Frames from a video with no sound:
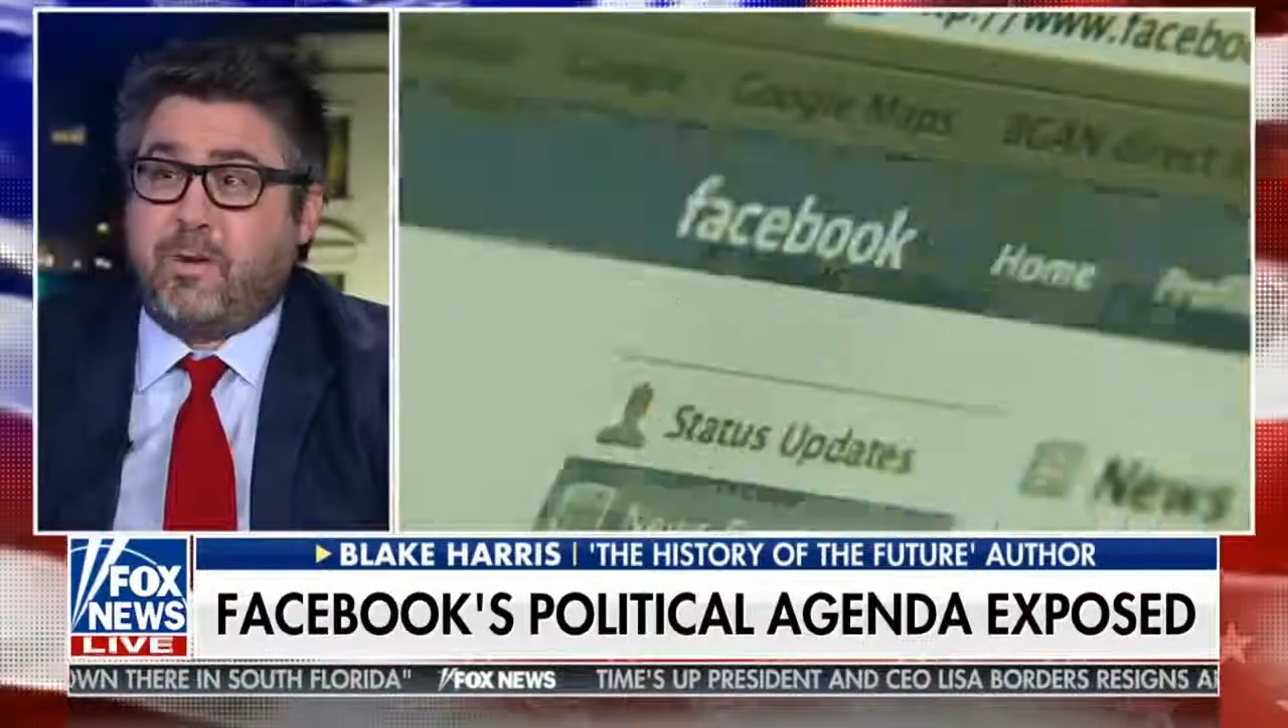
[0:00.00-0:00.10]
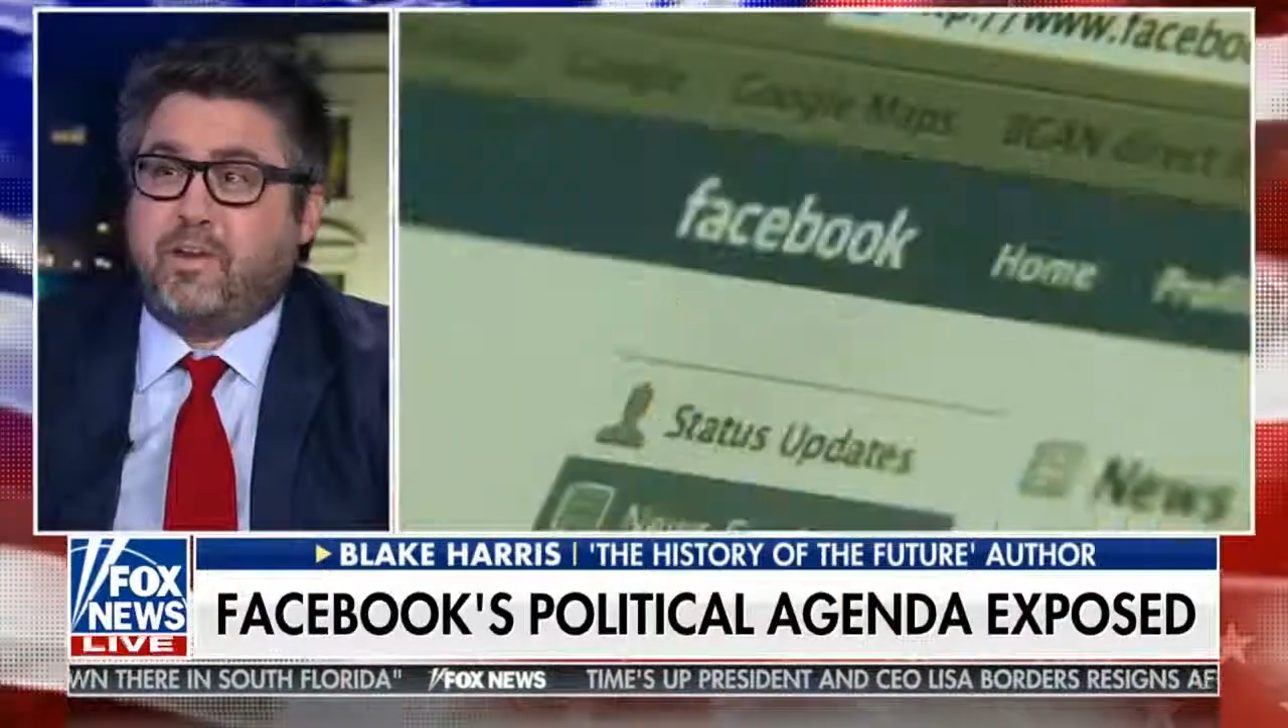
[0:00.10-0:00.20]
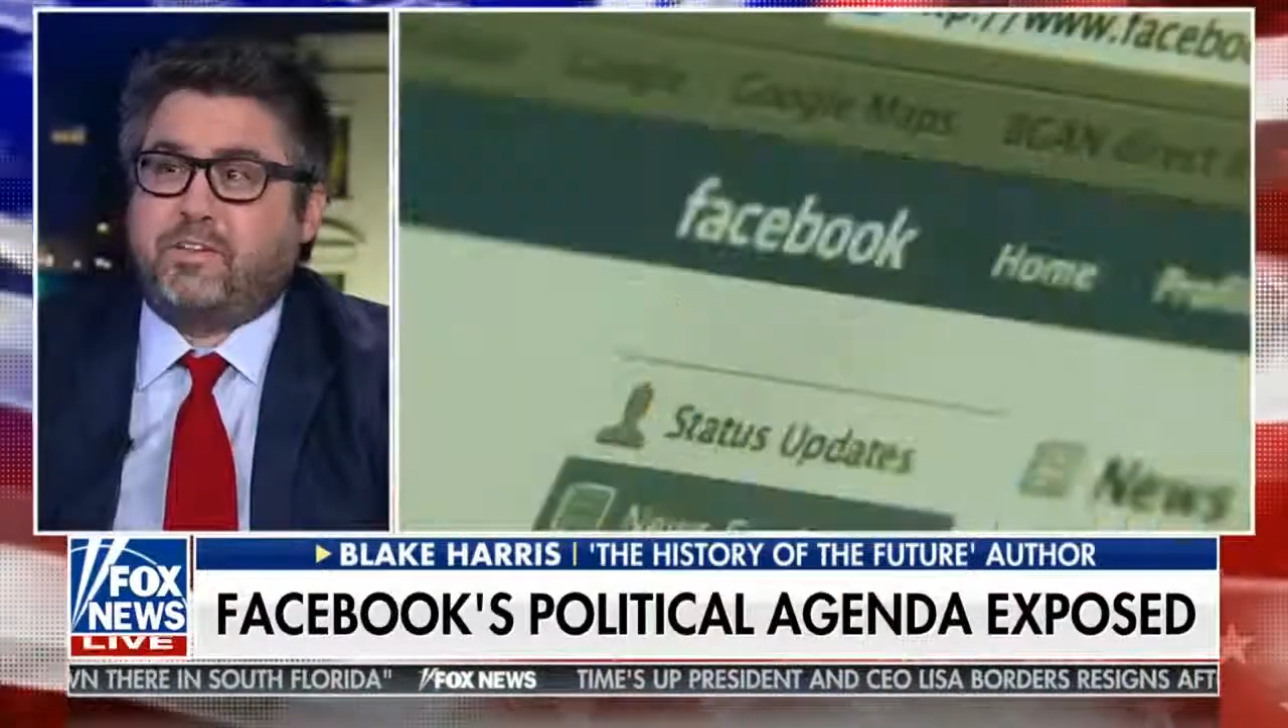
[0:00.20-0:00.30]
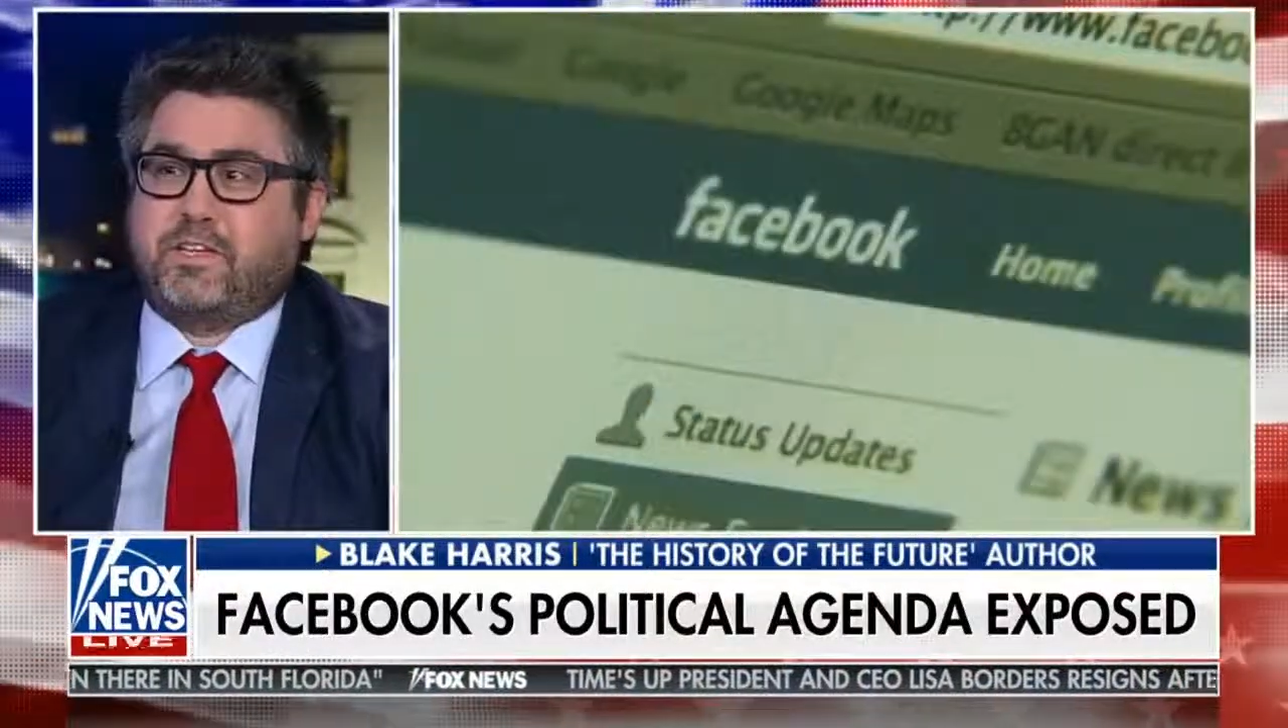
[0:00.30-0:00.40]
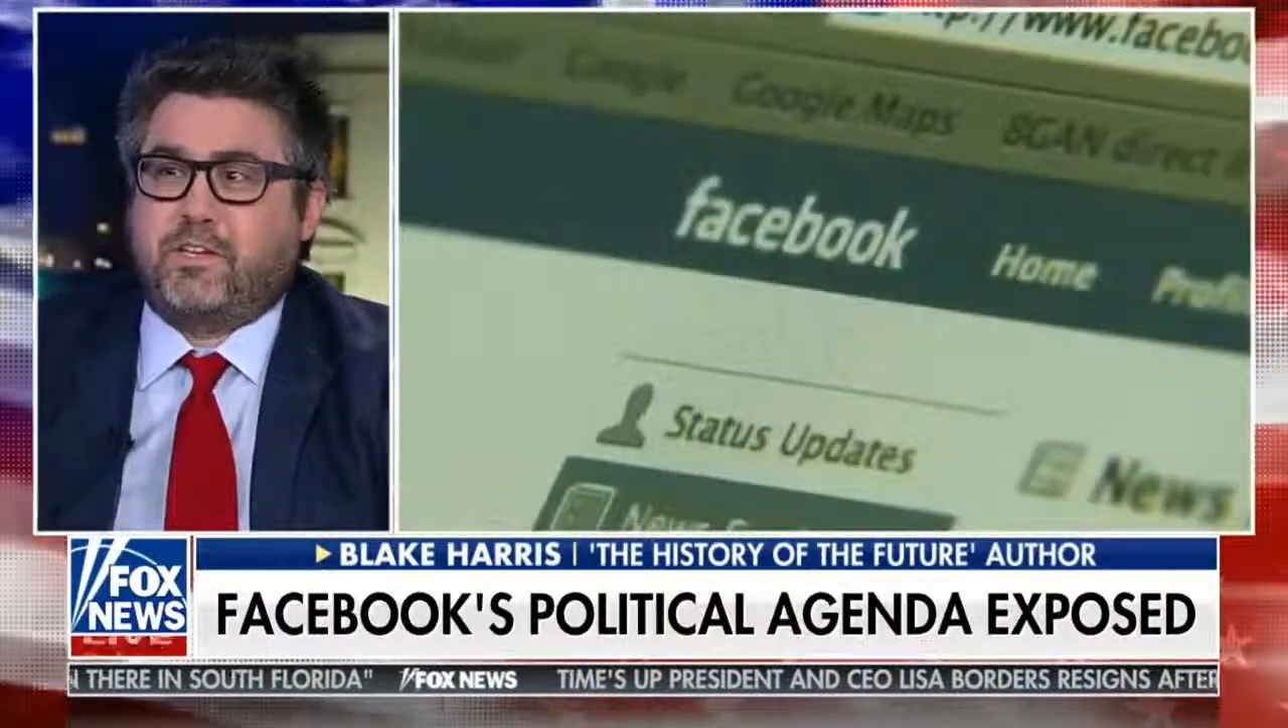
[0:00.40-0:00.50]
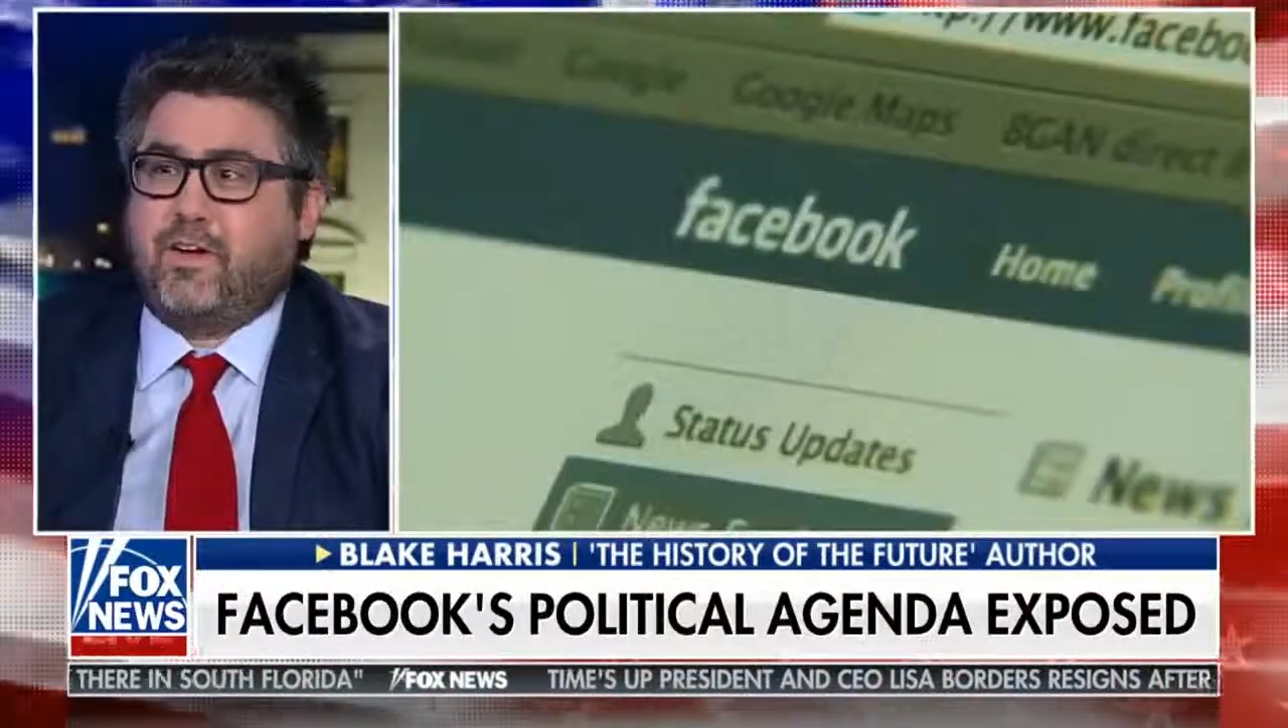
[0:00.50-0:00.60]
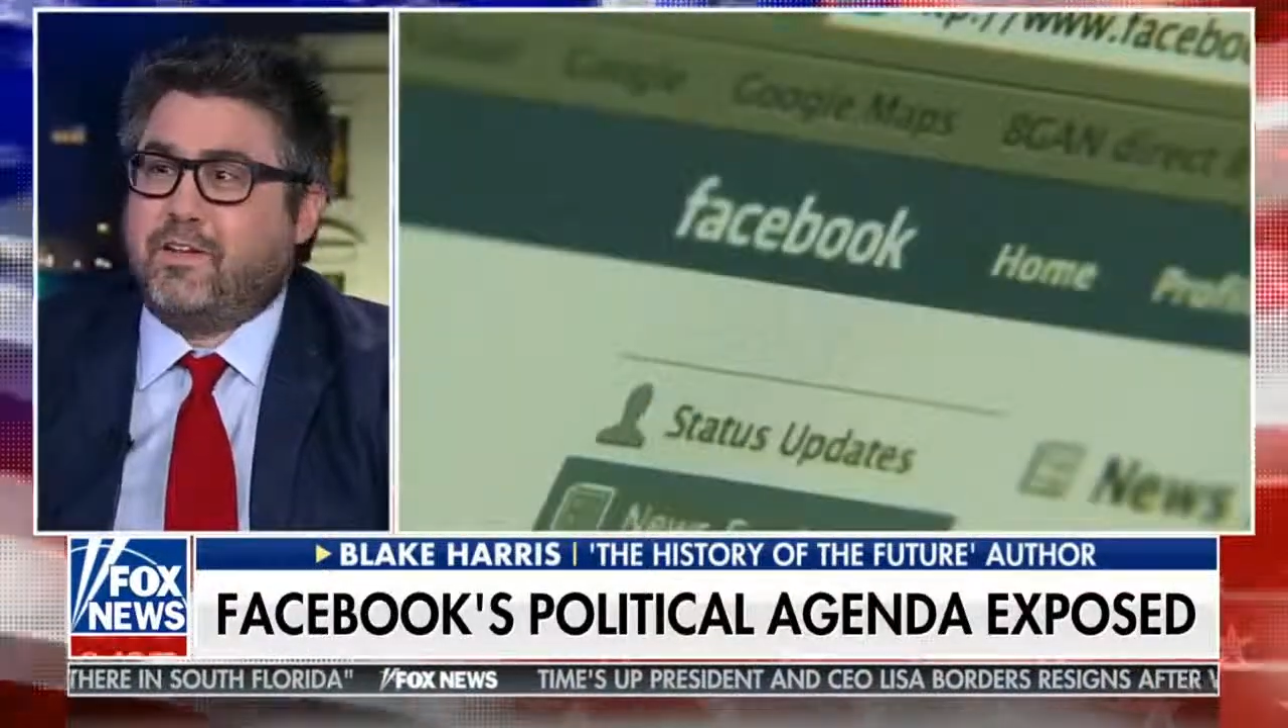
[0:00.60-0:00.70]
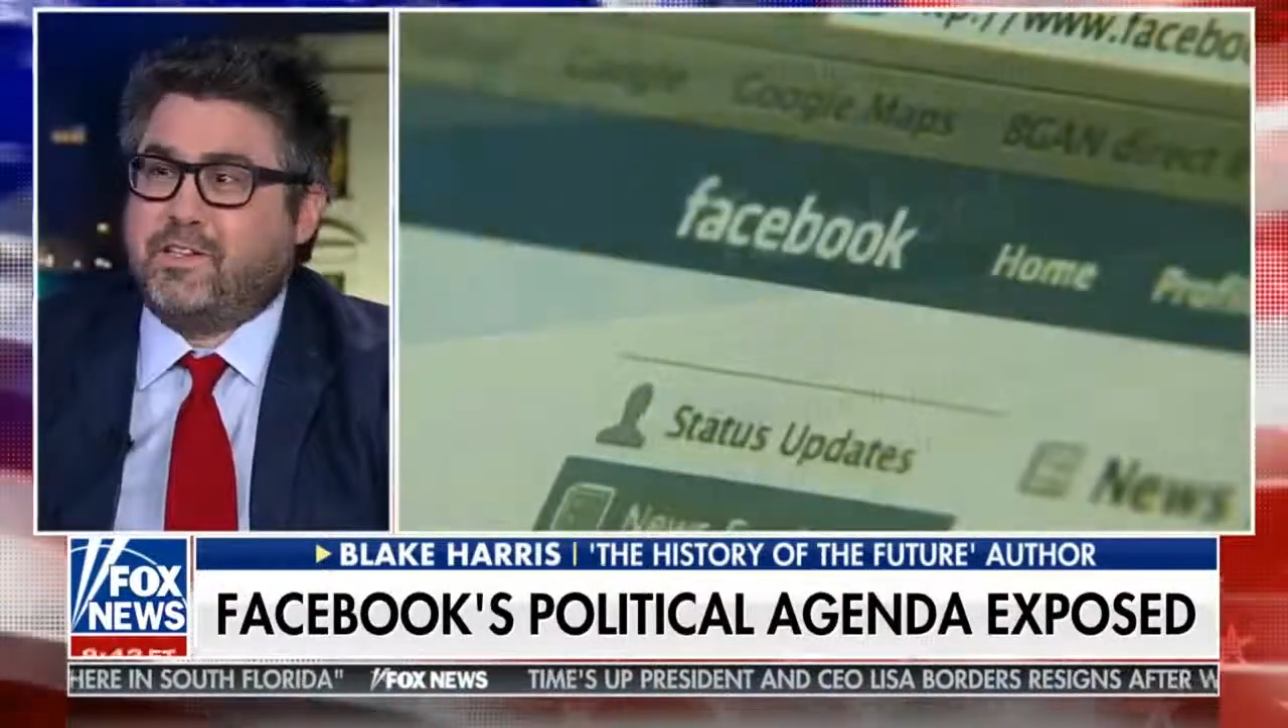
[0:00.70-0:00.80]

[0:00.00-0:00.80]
politics at all.